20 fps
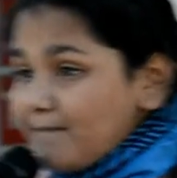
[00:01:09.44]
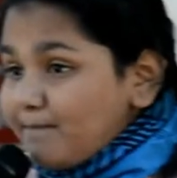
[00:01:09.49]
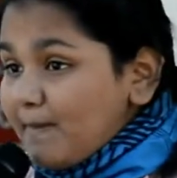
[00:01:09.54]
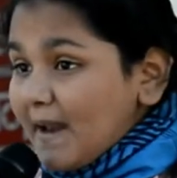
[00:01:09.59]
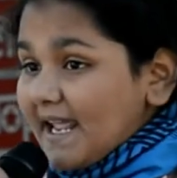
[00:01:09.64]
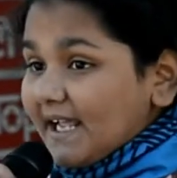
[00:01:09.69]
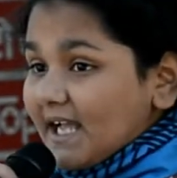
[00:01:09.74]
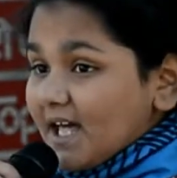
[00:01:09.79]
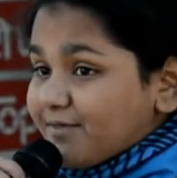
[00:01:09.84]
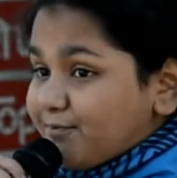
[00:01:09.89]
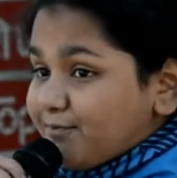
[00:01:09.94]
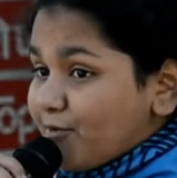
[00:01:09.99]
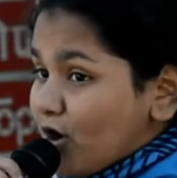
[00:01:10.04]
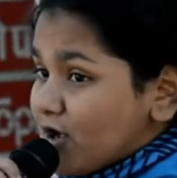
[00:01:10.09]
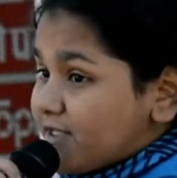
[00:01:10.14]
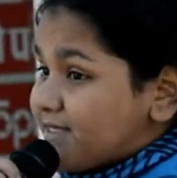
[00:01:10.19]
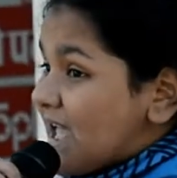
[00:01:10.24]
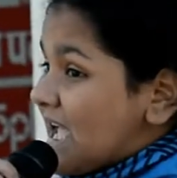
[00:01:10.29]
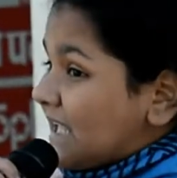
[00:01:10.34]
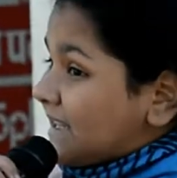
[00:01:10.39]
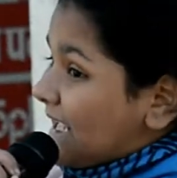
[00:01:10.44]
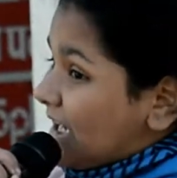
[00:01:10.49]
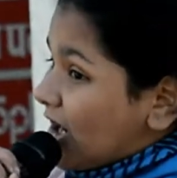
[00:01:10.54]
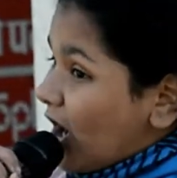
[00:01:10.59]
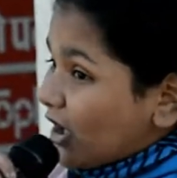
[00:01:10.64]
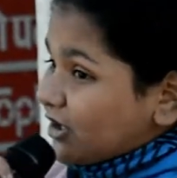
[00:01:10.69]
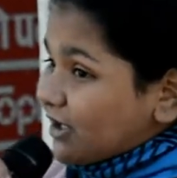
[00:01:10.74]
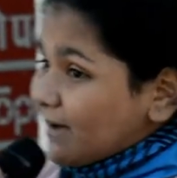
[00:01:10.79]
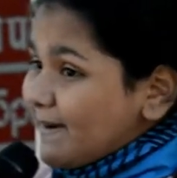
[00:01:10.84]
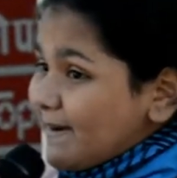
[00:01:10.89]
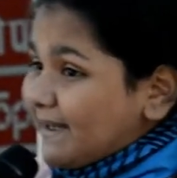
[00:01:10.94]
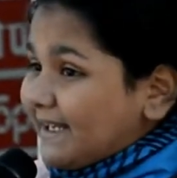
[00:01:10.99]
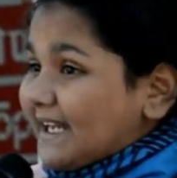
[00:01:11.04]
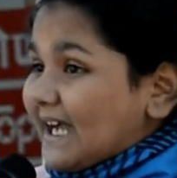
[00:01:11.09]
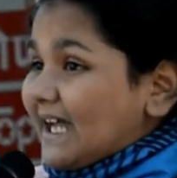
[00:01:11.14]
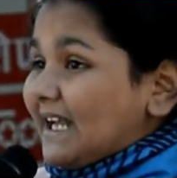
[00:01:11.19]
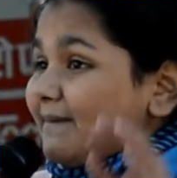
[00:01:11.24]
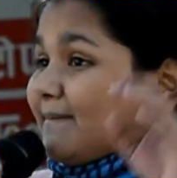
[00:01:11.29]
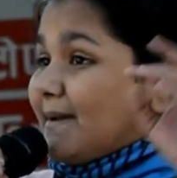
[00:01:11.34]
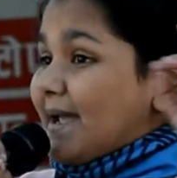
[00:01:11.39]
playing a sport, they'll automatically be